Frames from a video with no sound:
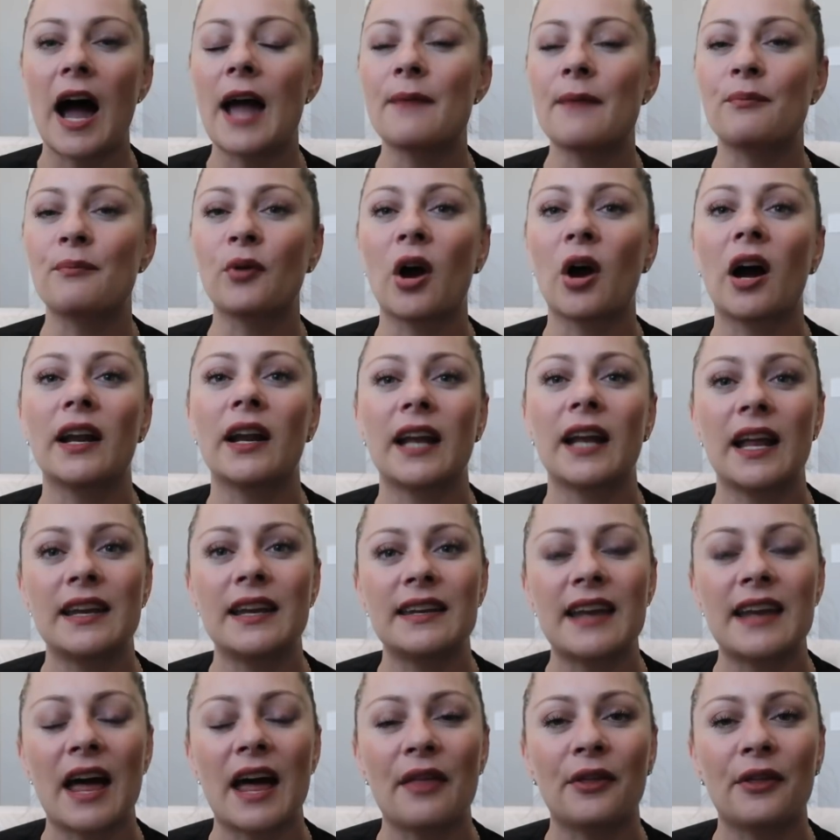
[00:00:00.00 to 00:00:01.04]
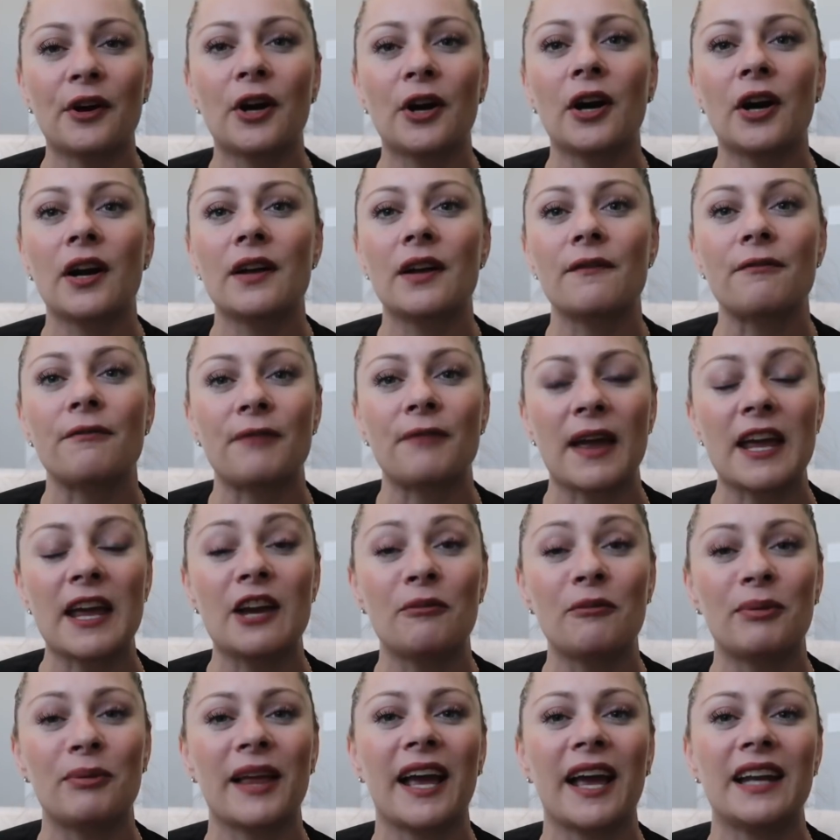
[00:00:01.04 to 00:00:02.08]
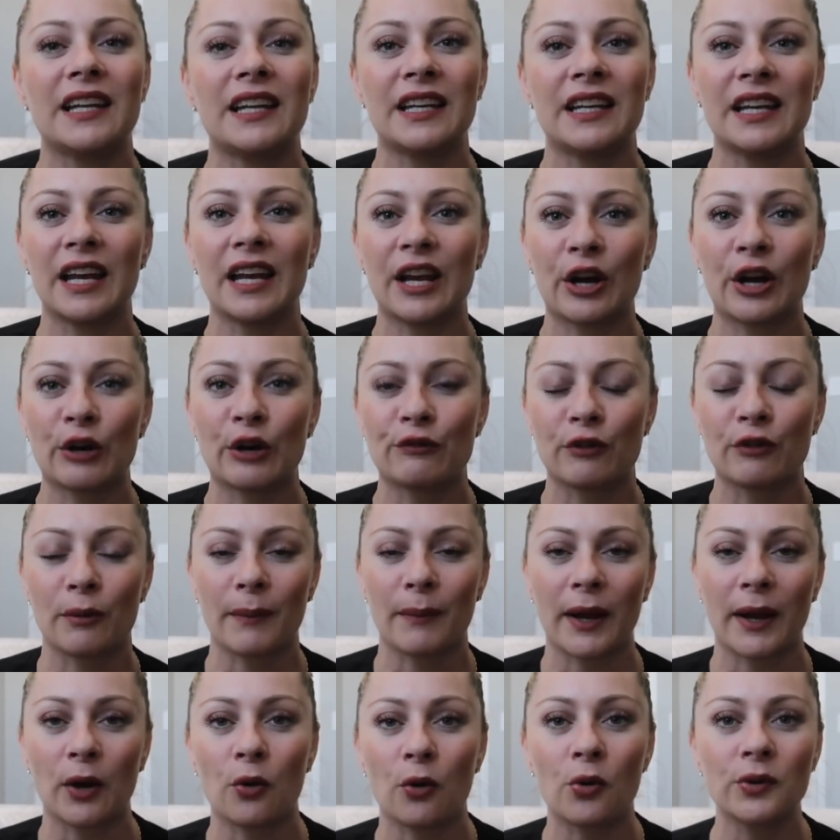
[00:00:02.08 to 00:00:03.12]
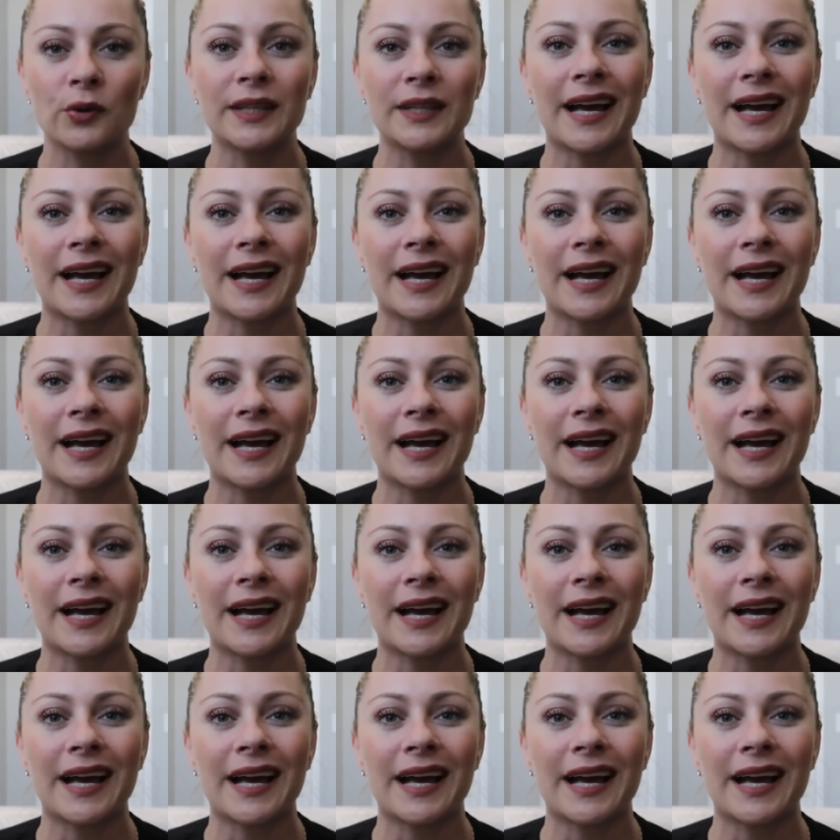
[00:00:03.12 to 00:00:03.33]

I brought another fake plant in here from my old